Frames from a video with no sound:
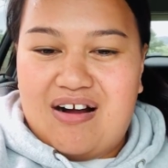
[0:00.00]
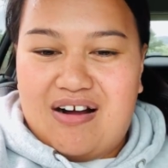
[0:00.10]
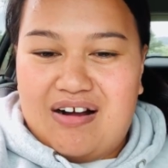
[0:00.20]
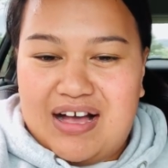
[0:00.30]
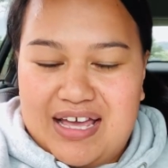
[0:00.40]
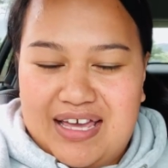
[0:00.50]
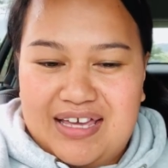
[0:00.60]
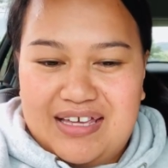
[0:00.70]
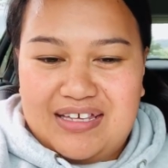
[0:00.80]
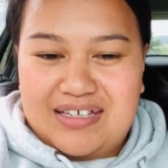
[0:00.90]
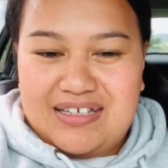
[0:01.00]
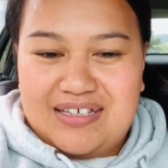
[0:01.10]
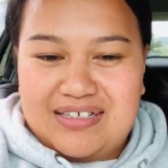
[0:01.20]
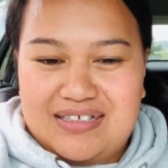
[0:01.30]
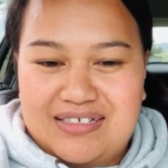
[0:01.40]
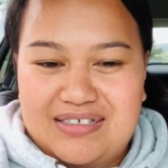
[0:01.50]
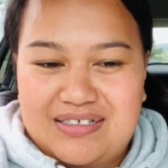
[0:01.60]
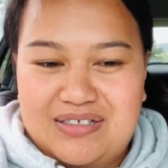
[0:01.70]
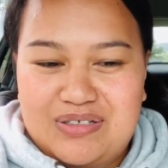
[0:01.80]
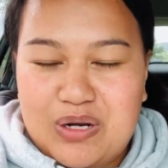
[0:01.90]
I
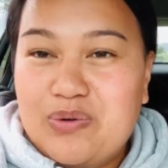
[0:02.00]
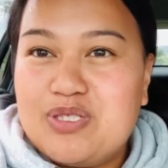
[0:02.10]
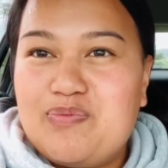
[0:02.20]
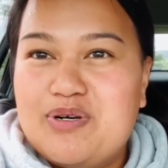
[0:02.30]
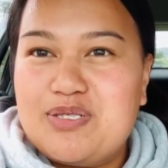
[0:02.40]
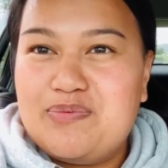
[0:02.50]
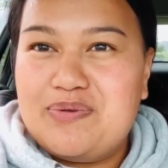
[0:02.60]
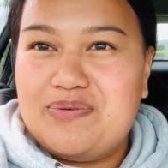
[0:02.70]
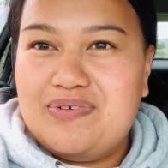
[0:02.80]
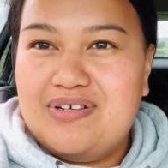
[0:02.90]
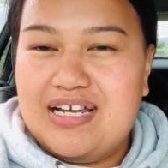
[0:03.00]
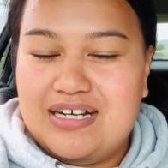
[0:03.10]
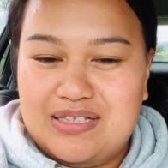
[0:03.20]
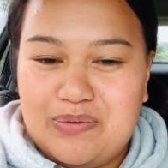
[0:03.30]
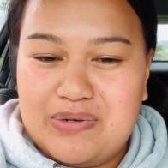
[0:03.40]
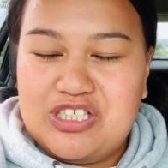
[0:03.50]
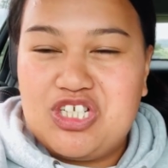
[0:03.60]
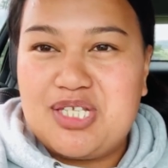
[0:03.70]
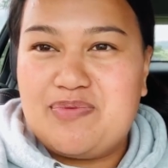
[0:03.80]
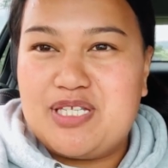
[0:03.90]
know it's possible. And then the way
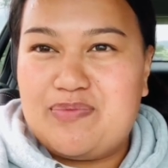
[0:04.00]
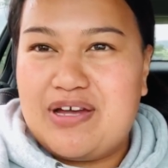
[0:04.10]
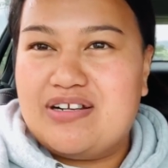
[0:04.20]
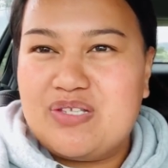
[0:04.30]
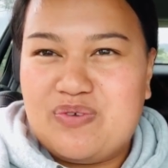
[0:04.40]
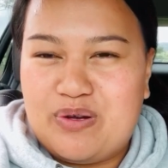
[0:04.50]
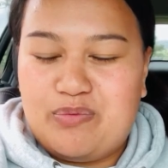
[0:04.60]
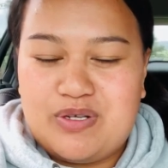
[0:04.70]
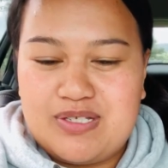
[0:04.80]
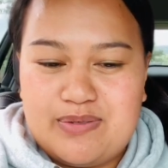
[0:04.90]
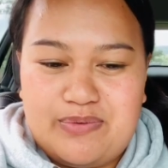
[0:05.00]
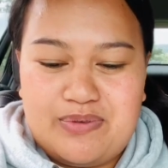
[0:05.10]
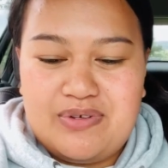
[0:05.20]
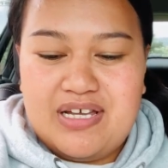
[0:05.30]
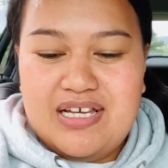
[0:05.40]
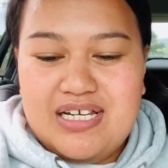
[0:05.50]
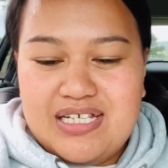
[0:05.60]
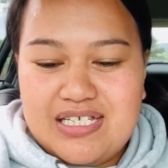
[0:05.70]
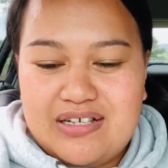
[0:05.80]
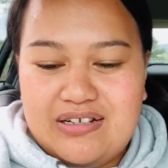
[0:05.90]
she speaks about it is very possible.
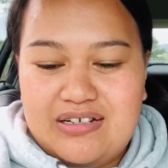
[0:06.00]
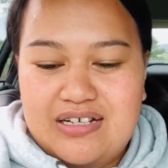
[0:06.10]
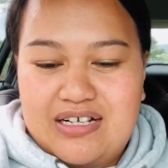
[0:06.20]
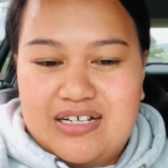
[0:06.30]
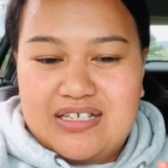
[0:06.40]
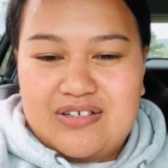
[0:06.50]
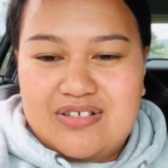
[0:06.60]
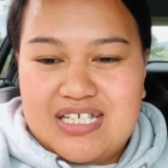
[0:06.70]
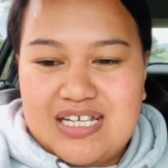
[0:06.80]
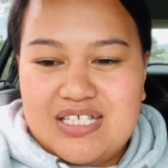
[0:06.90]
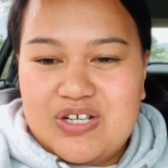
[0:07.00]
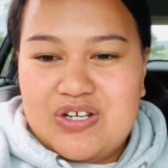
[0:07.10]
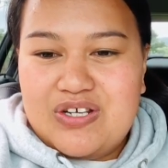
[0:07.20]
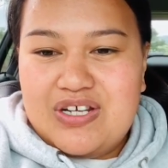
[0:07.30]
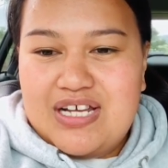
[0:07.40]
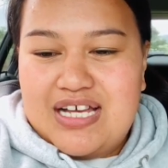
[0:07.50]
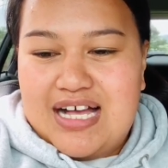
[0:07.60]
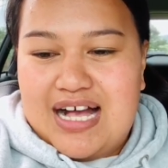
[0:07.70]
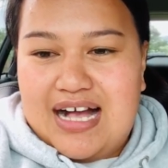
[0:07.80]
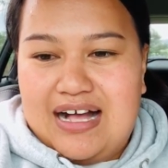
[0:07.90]
So, kia ora
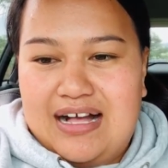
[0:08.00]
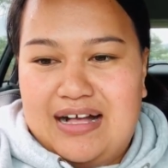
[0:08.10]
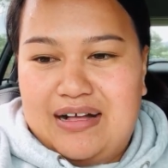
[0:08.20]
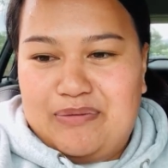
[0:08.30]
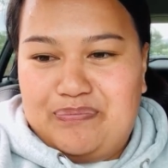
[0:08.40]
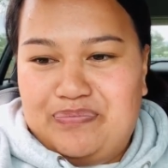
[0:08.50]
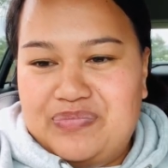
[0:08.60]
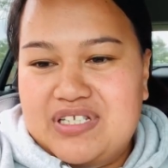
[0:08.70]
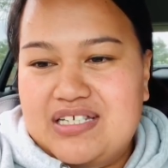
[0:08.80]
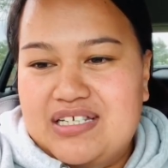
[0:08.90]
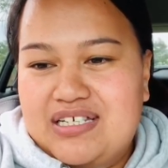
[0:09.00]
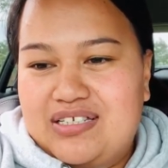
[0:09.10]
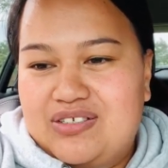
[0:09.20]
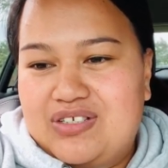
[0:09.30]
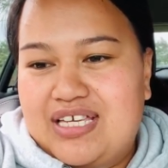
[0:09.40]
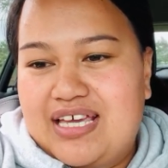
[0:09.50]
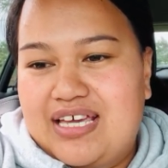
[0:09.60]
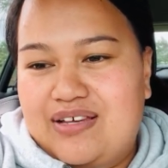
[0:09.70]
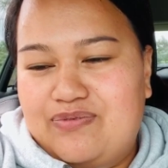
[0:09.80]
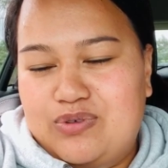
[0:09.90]
Um, you
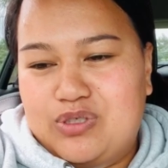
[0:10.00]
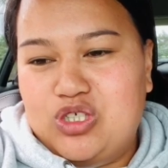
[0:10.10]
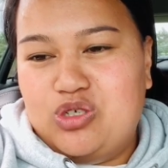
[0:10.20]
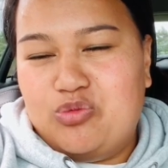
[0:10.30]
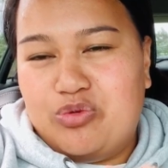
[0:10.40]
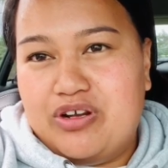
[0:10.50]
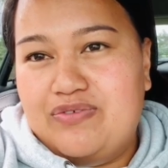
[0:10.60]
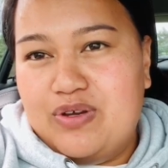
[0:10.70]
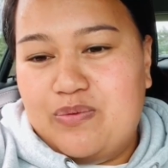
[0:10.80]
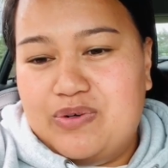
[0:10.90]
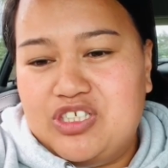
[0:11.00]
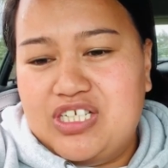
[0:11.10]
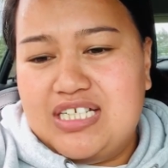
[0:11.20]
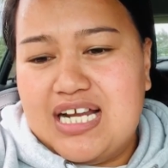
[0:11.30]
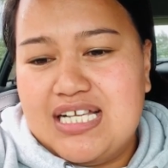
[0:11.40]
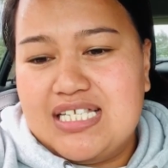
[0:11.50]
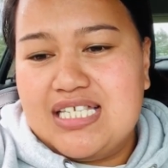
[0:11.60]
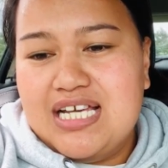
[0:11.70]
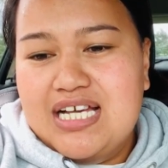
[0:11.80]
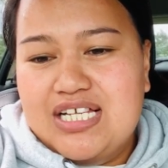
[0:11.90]
can, for a short preview on what she
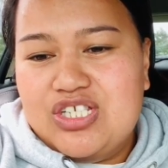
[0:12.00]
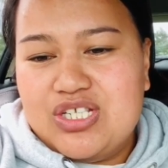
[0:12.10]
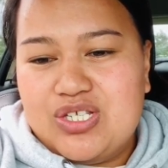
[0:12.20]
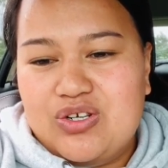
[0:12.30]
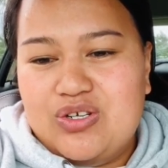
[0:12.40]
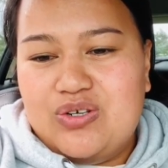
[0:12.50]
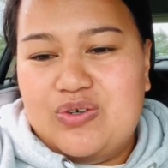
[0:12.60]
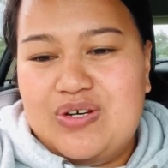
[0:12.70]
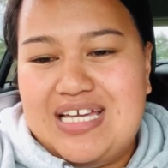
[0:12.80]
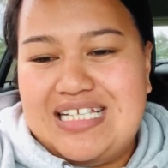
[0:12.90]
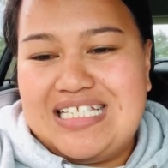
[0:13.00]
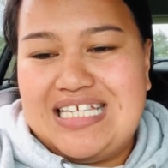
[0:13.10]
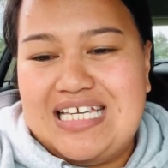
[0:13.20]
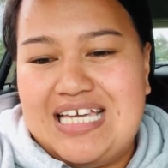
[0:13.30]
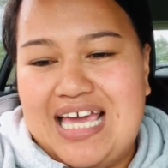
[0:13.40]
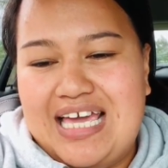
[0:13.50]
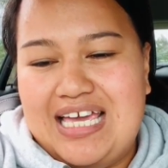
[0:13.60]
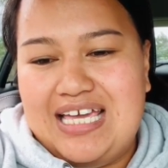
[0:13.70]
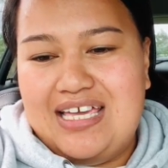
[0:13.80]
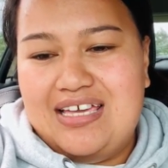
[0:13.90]
does, just Google
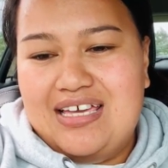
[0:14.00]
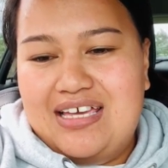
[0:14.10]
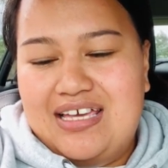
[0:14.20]
NTK